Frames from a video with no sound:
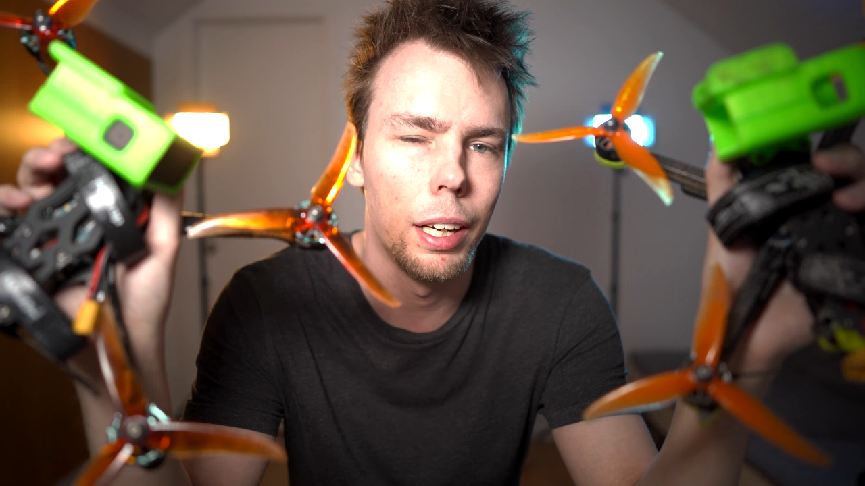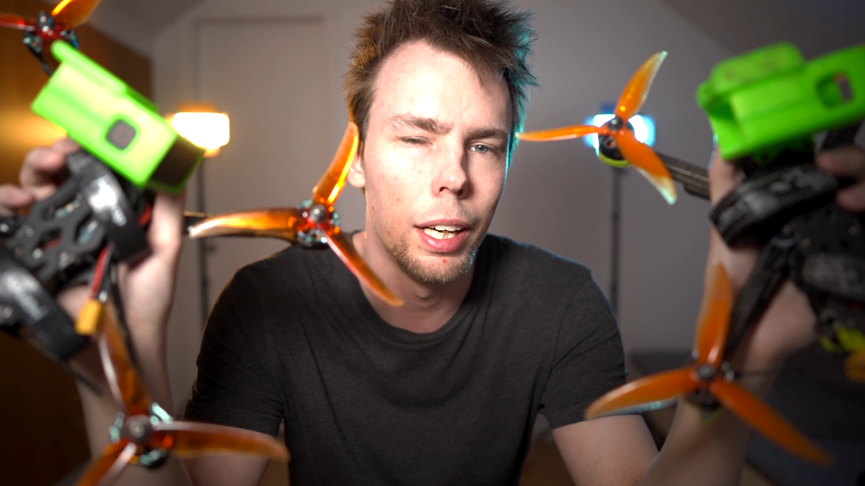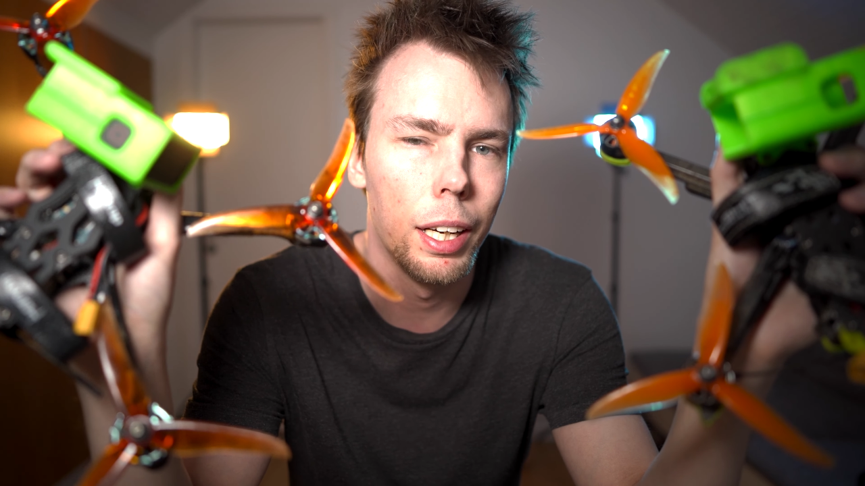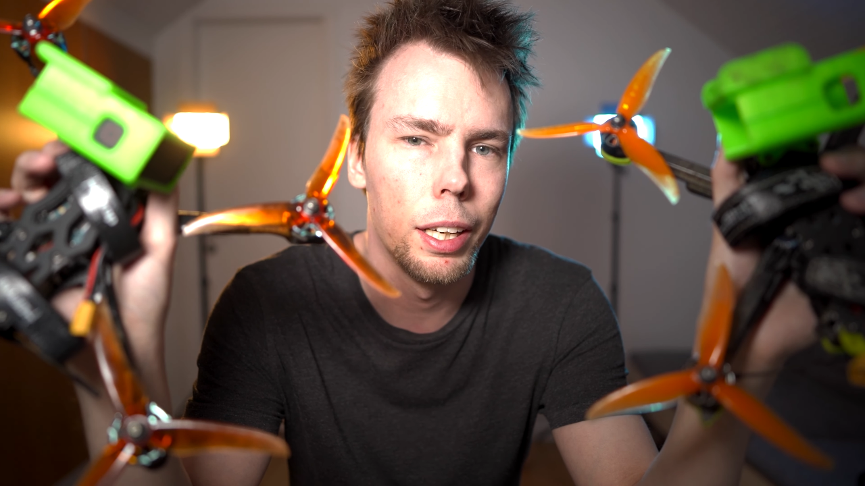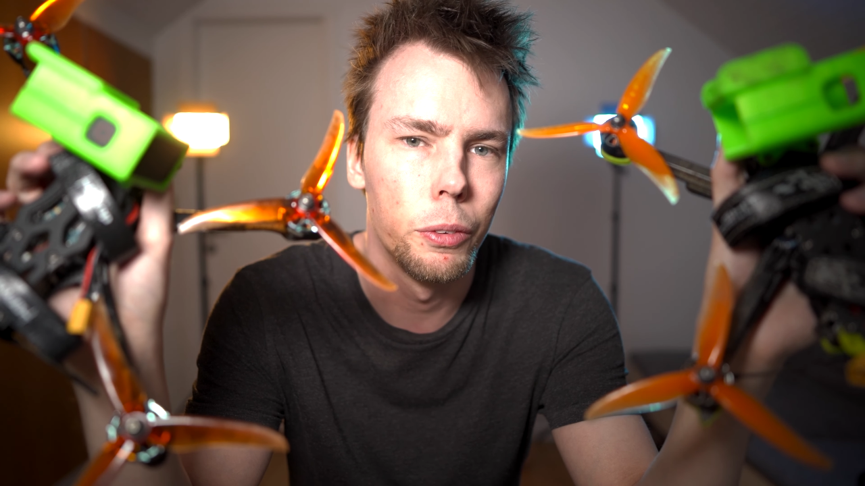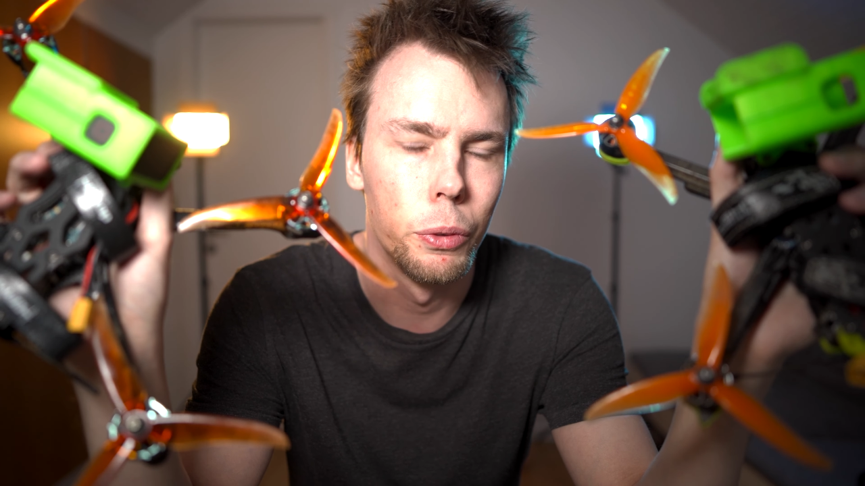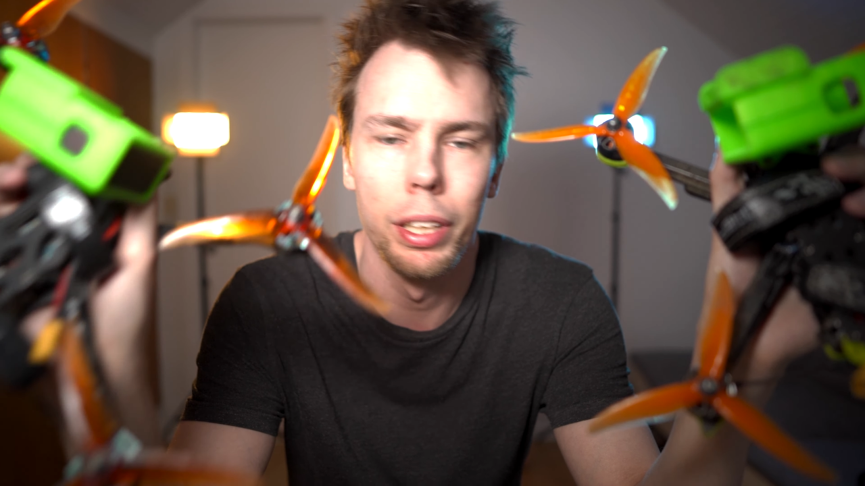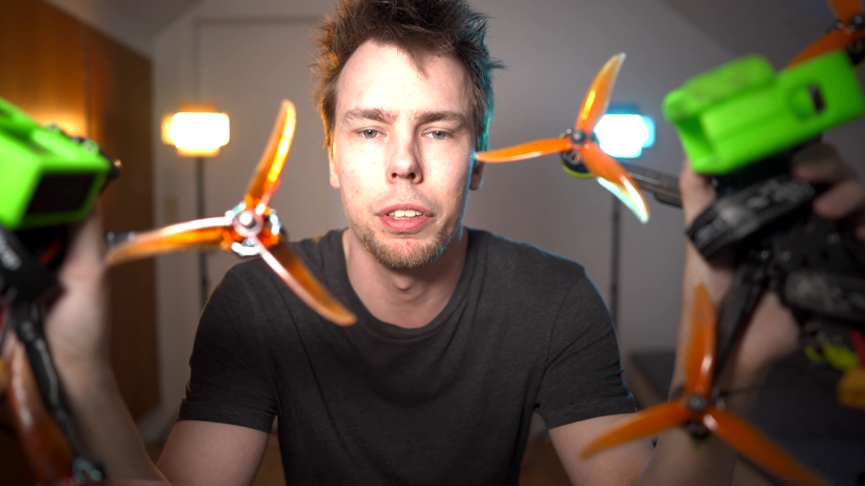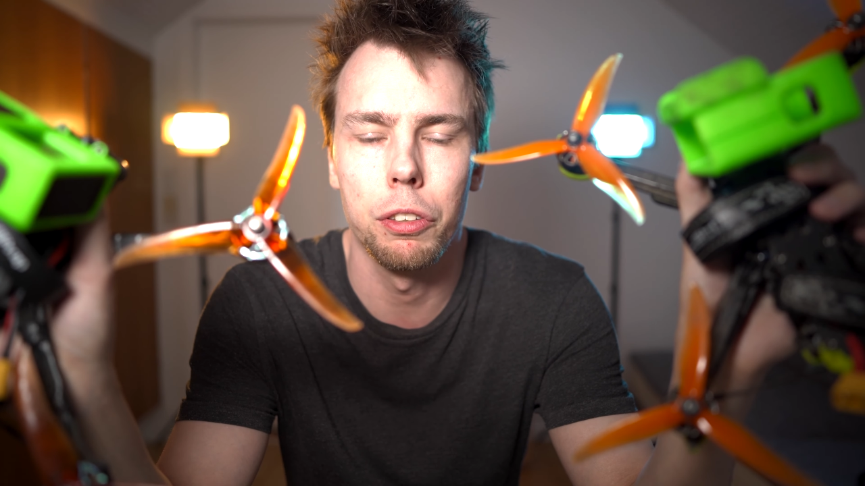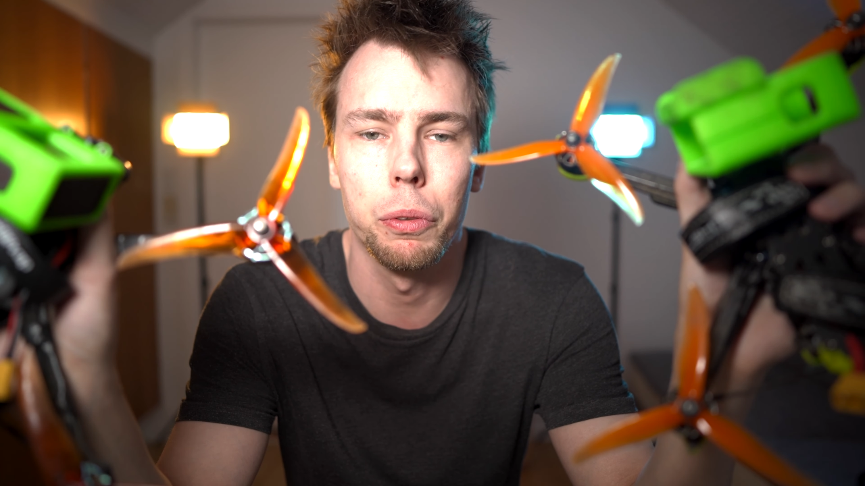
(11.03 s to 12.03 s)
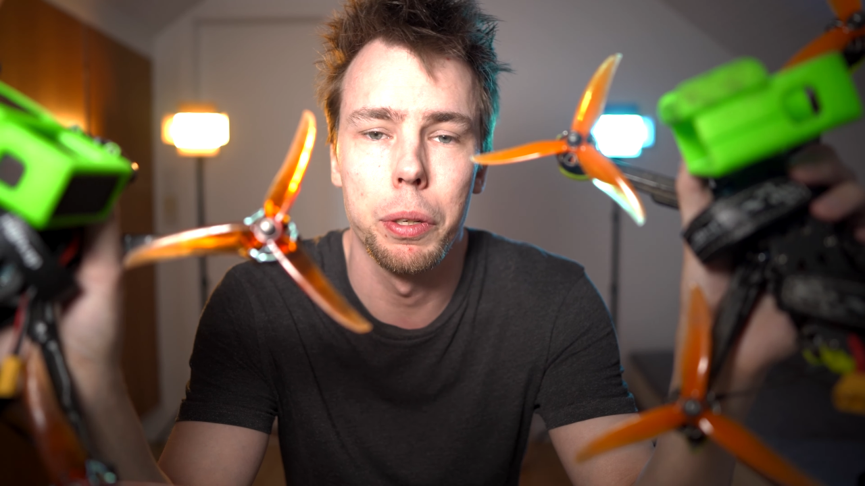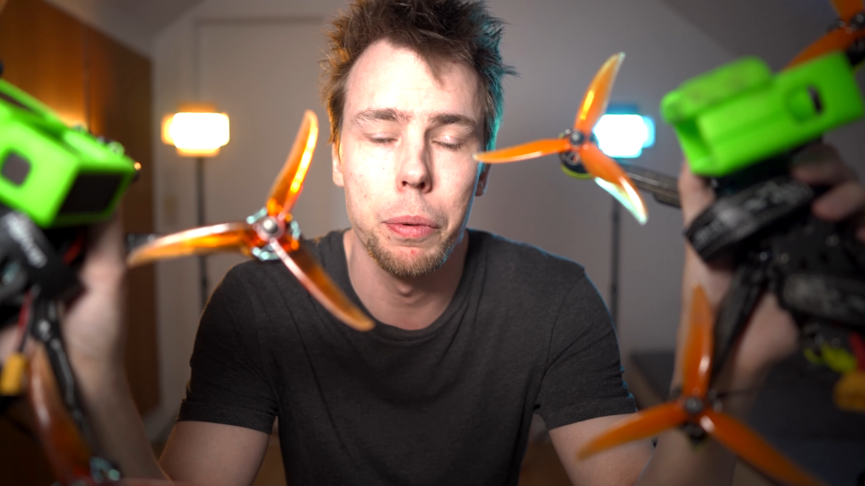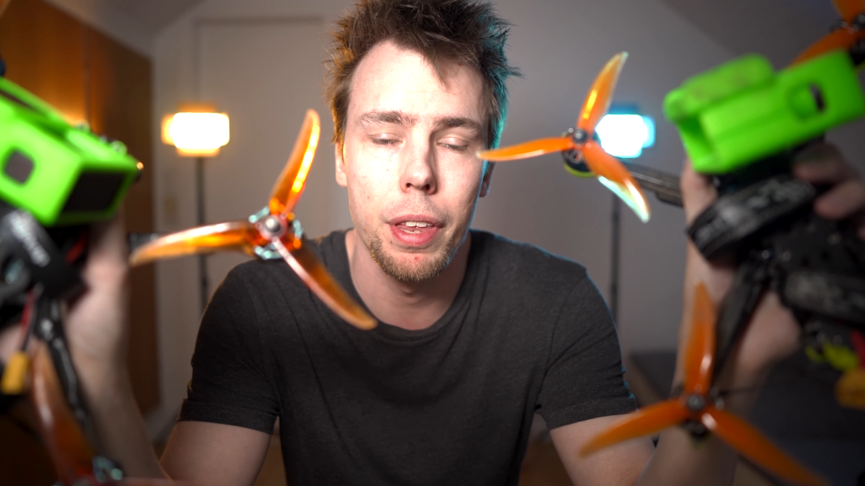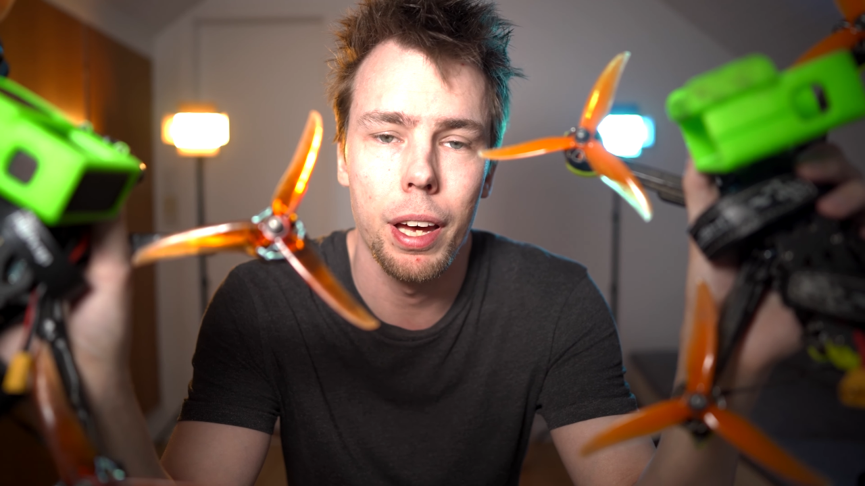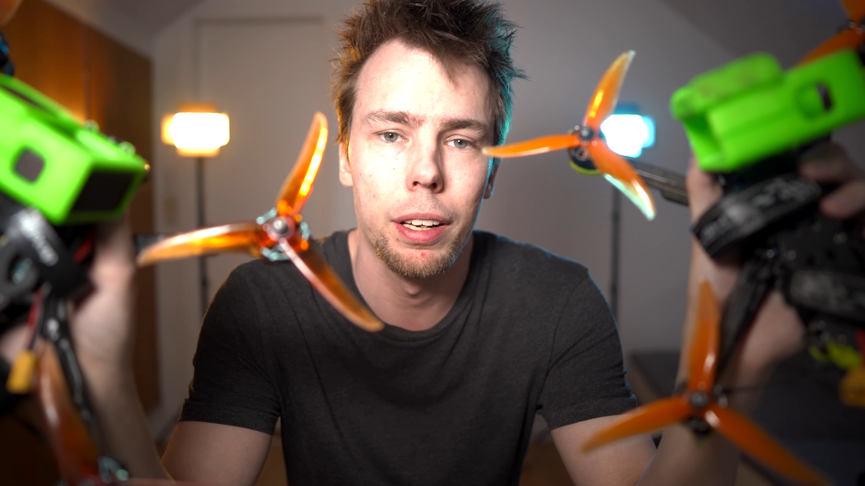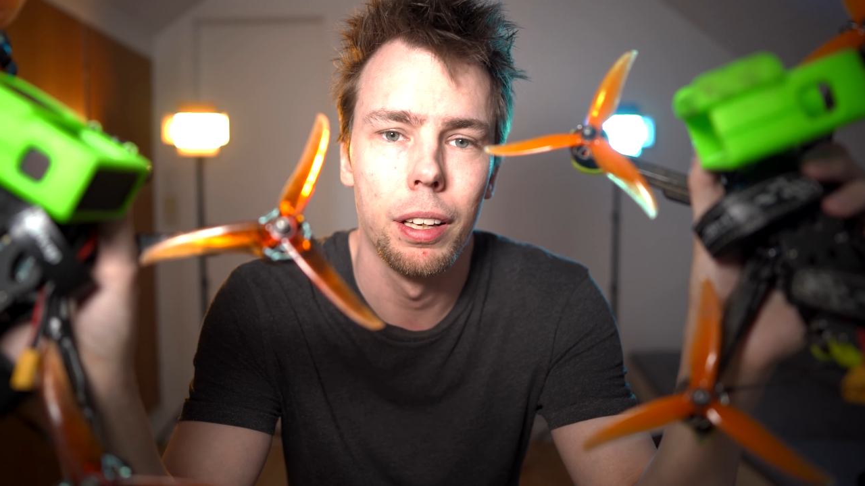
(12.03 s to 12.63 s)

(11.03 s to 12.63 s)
I really disagree with that.